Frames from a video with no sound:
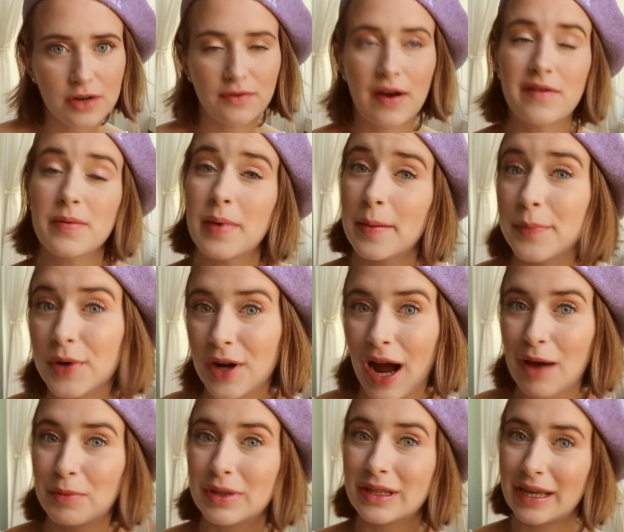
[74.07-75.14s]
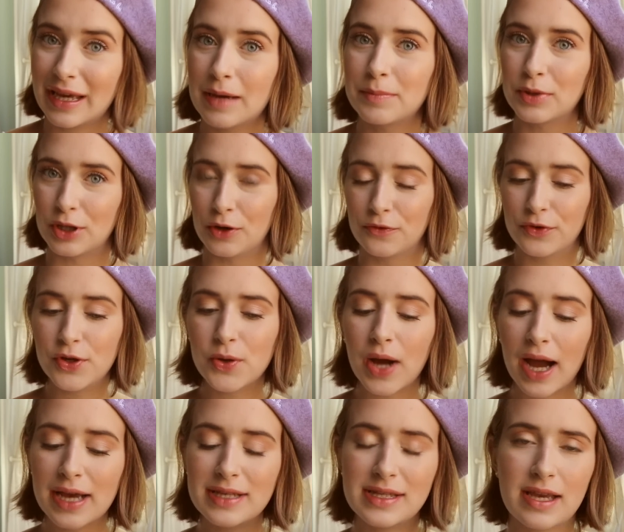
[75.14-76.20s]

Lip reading: If I remember, I will link it below for you guys.